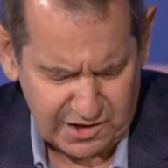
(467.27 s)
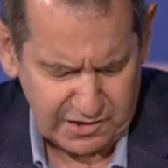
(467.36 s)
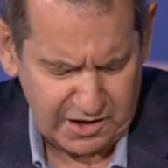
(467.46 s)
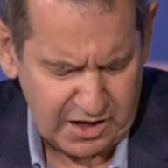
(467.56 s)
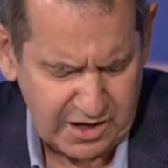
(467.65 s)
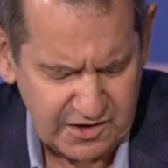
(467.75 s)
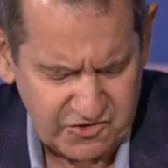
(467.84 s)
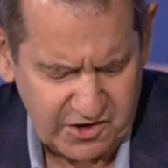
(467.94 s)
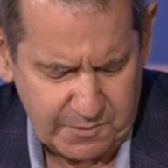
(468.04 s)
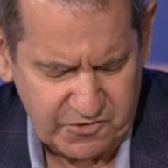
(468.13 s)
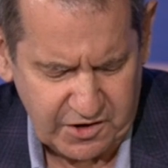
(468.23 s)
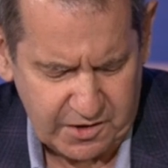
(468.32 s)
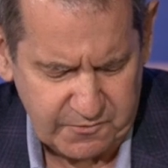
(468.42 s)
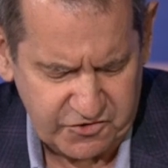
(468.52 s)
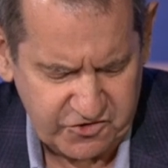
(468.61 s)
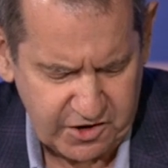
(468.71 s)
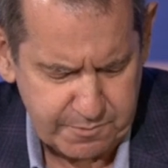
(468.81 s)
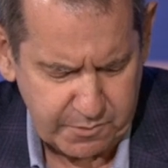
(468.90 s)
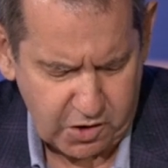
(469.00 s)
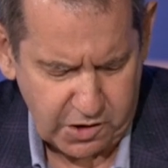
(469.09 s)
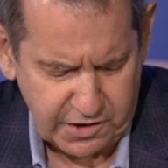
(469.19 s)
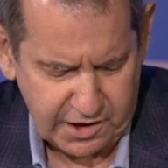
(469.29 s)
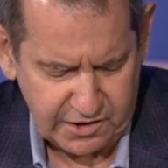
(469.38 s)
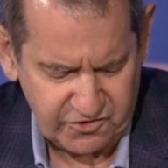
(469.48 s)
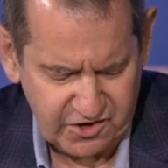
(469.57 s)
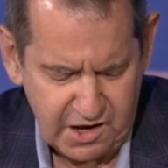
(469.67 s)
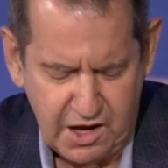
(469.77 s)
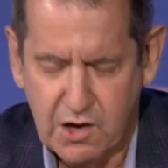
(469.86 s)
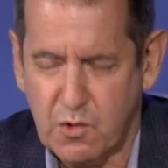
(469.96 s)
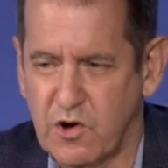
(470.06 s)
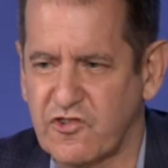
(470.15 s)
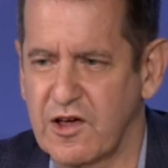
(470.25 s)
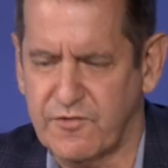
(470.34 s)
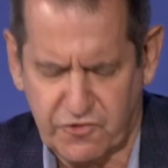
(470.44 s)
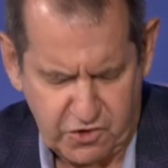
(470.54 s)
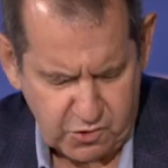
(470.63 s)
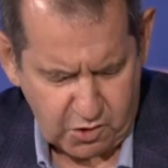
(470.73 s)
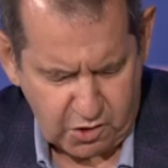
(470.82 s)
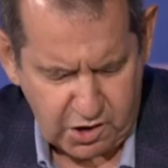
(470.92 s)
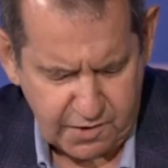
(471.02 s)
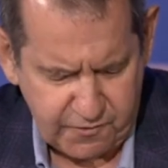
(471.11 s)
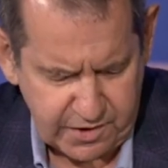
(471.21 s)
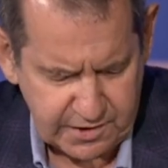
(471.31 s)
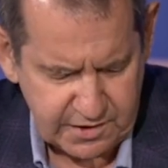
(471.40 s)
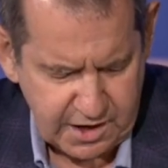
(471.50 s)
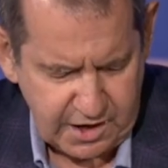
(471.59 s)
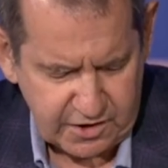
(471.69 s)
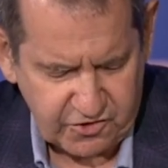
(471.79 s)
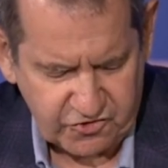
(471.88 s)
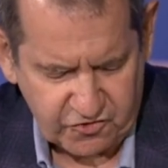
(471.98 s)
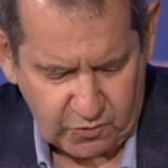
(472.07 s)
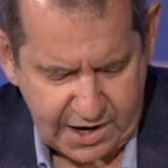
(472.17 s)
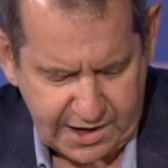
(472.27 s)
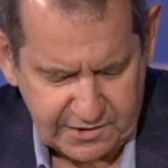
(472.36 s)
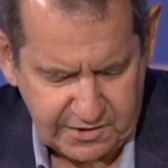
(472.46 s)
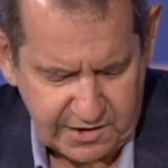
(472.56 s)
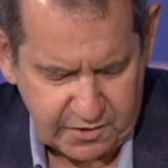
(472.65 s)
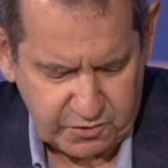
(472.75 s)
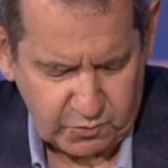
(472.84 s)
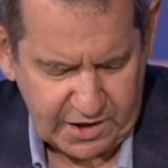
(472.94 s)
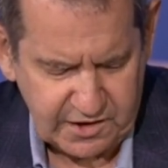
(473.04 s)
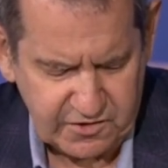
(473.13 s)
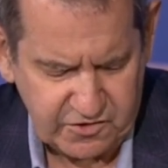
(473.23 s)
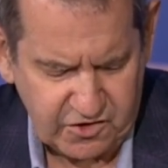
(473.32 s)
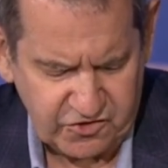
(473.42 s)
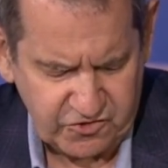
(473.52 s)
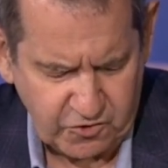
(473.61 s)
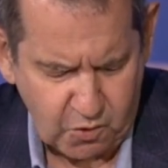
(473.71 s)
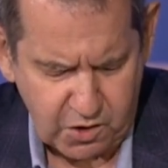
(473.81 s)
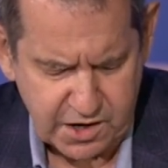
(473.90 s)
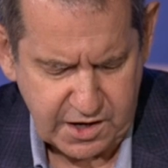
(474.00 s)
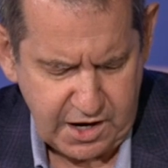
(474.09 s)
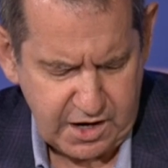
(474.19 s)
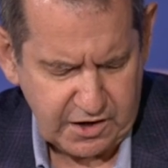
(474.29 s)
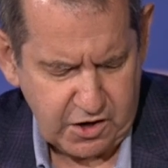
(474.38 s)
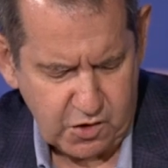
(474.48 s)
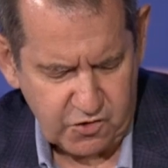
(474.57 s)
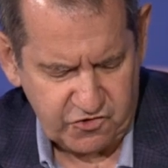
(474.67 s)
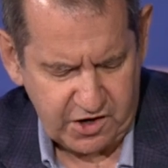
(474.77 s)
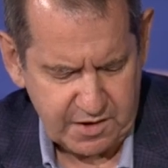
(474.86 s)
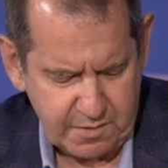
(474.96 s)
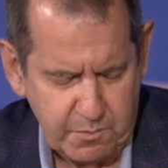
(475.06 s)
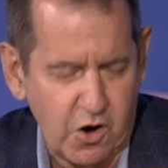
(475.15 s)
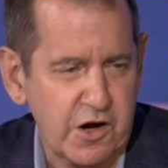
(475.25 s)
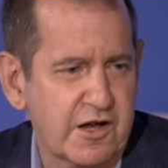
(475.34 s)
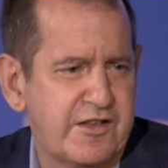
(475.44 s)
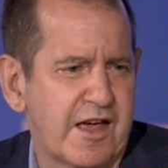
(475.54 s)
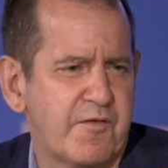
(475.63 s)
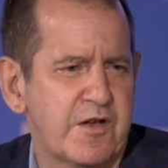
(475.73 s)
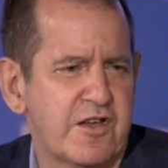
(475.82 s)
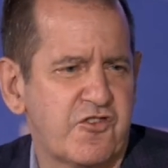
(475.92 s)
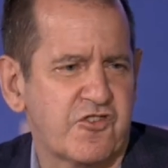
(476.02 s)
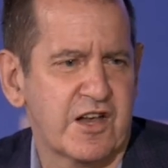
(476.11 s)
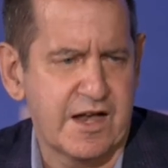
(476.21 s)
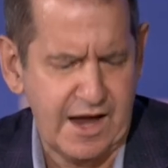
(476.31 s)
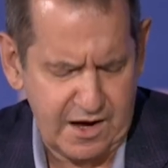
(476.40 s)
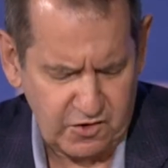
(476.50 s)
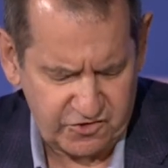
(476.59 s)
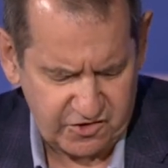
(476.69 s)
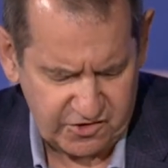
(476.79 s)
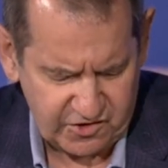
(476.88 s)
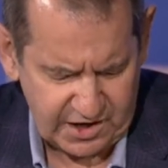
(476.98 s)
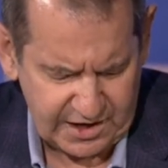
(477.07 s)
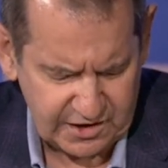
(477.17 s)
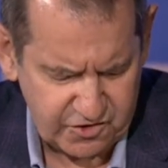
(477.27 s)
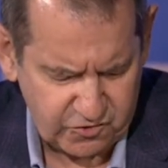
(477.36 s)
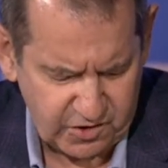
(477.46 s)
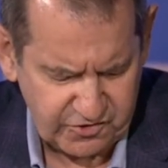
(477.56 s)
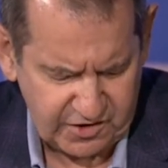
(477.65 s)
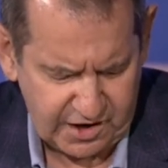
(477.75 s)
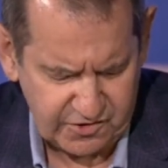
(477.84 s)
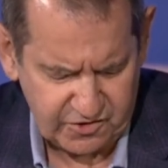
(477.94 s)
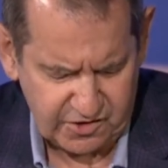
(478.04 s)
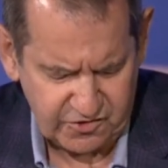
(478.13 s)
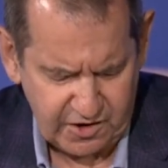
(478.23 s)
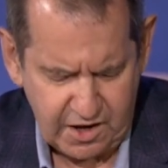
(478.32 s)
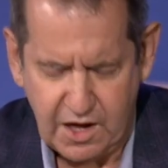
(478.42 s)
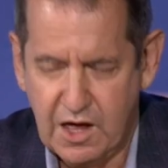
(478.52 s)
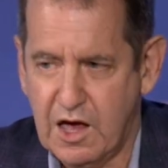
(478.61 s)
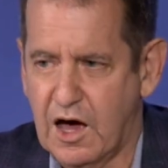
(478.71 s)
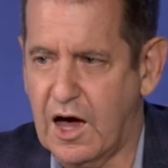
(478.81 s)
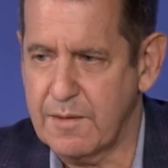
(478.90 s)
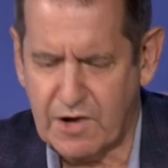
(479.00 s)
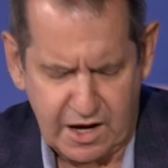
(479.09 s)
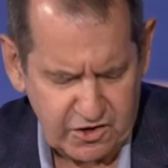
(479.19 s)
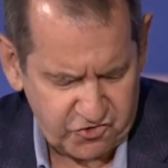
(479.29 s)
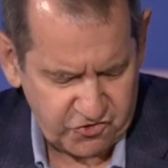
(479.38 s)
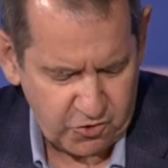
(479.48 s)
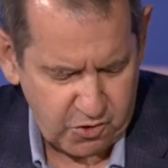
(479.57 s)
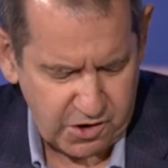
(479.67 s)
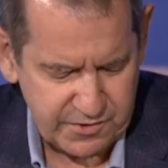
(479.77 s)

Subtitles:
concepts of submarkets, which have too often distracted and threatened to distort cogent market definition analysis in antitrust cases. I'm not sure